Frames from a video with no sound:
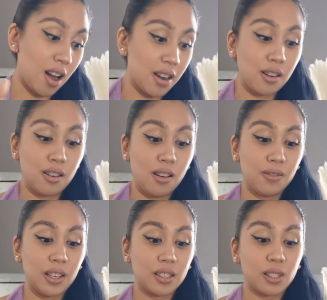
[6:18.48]
kind of
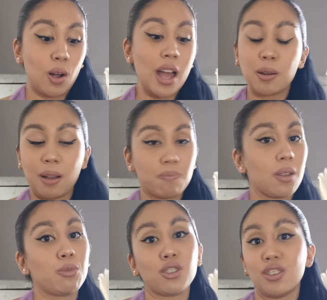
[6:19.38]
nervous. So anyway,
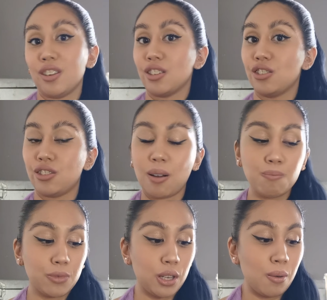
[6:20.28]
I'm just going to
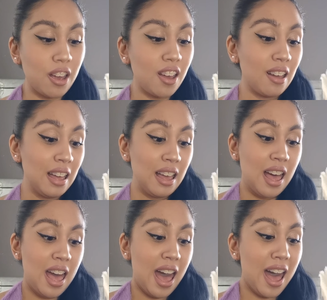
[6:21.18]
jump to it
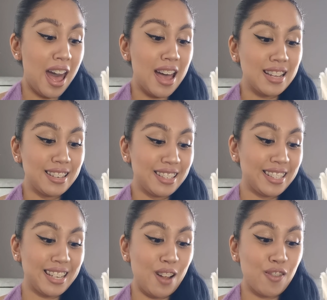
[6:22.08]
and
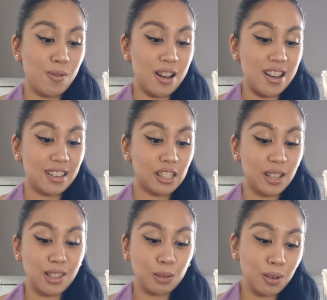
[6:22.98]
see if it works.
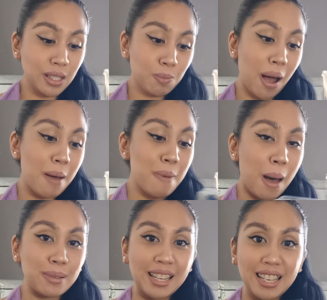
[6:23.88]
So this one's by
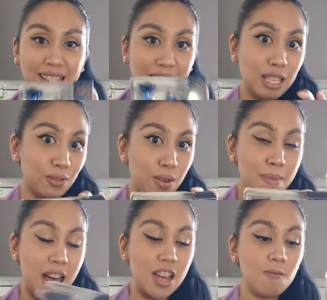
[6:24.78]
Babyliss and it's for
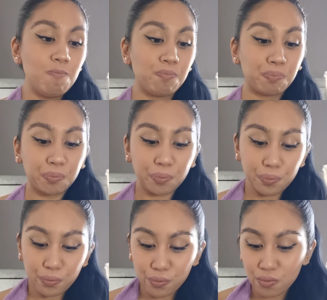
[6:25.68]
men.
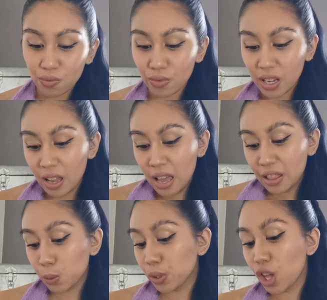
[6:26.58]

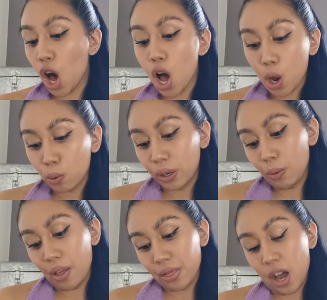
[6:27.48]
This was the only
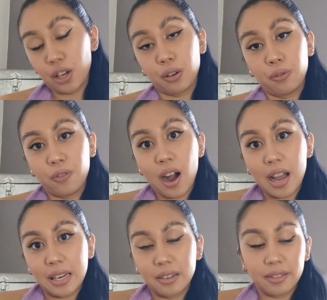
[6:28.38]
one that I could
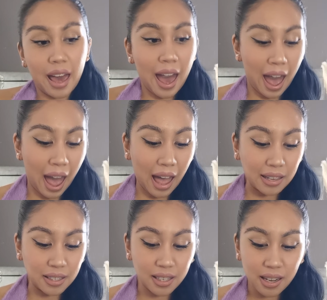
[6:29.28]
find that
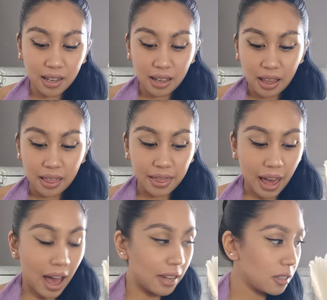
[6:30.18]
had
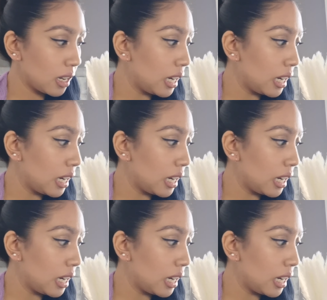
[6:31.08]
that